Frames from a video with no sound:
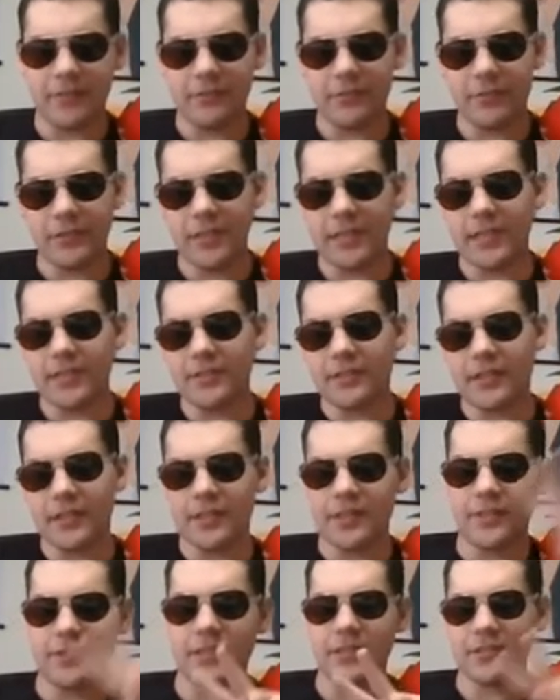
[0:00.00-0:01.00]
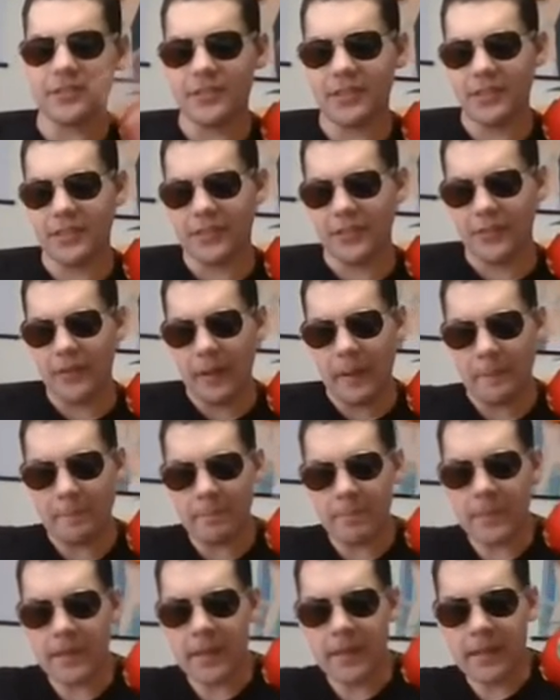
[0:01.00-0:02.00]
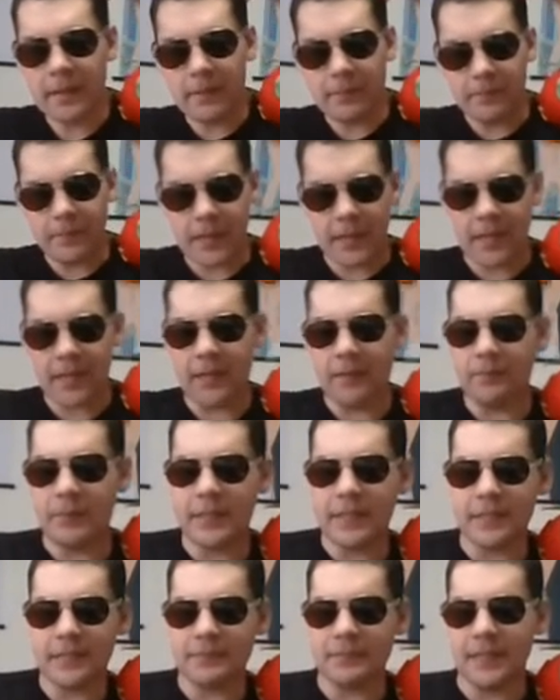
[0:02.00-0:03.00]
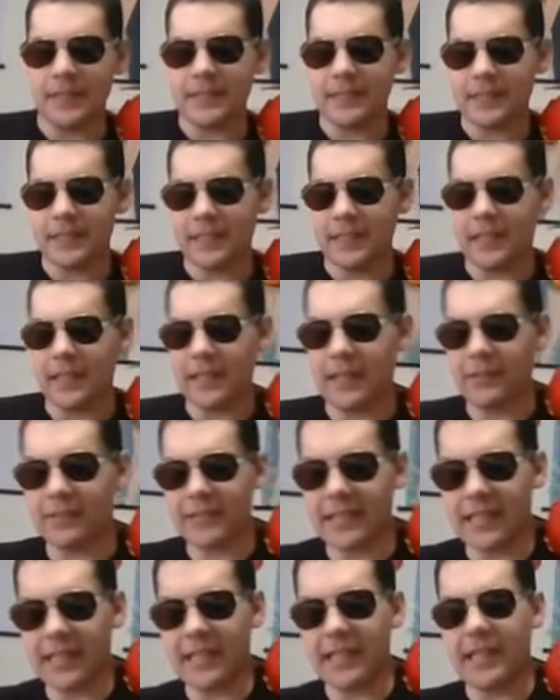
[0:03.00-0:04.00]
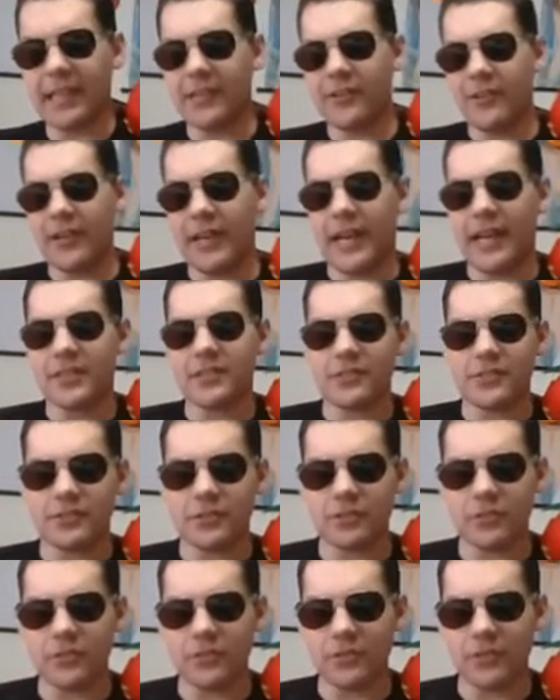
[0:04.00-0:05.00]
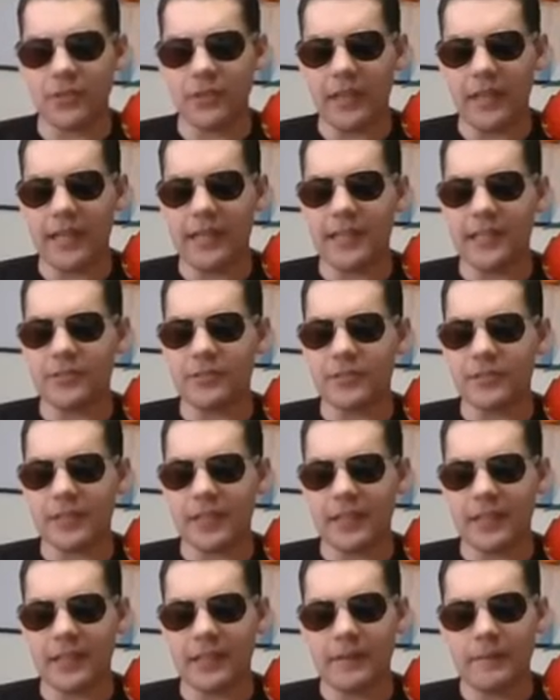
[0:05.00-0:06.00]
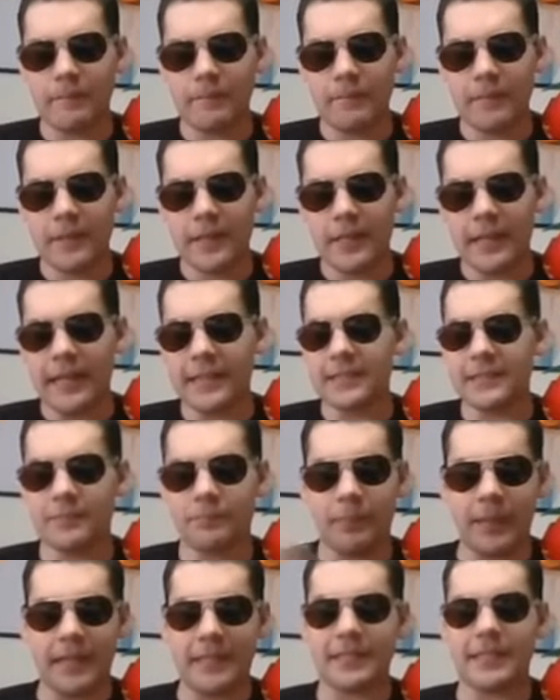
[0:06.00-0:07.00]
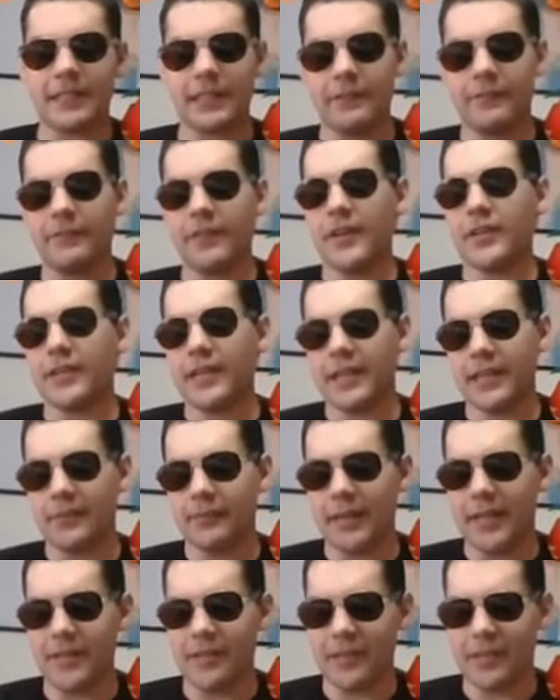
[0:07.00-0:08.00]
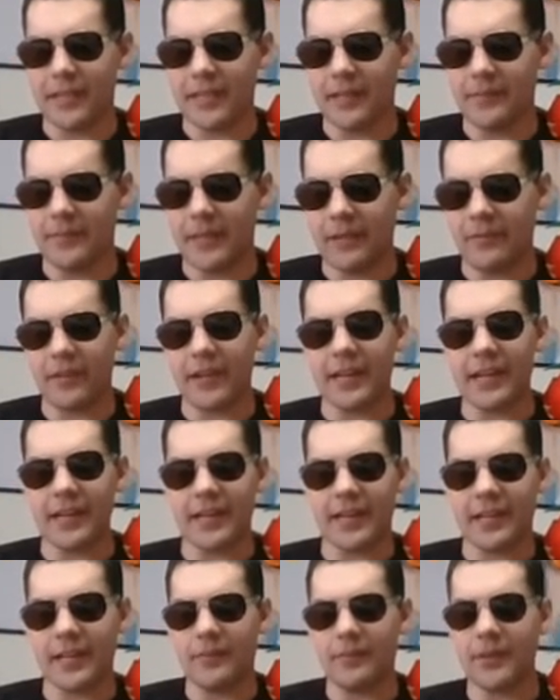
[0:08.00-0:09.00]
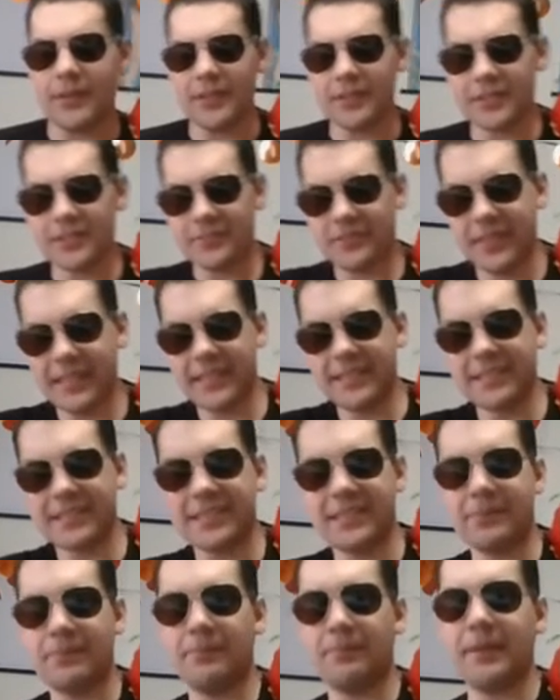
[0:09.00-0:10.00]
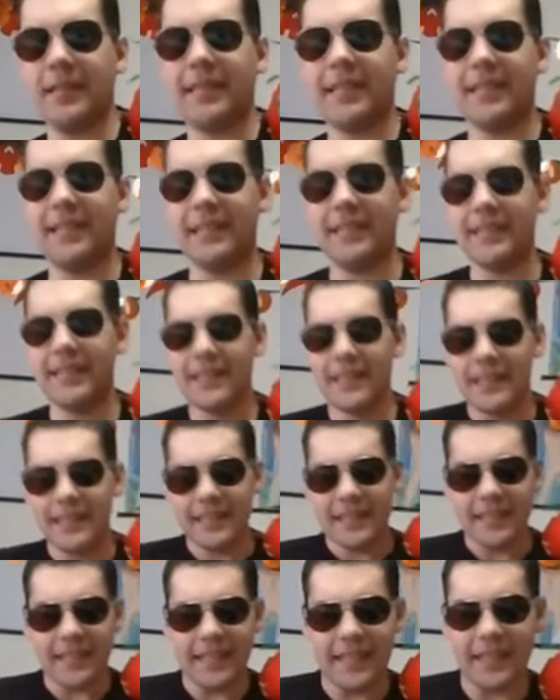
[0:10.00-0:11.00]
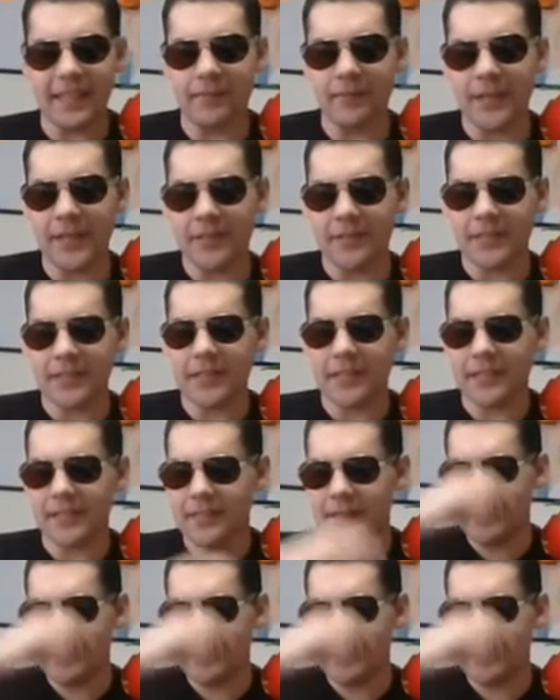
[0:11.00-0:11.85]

for a year, like two years ago. Uh, because basically, like, I was at an international school and there was like, it just basically felt like America. And I'm like, why did I come all this way just to be in America?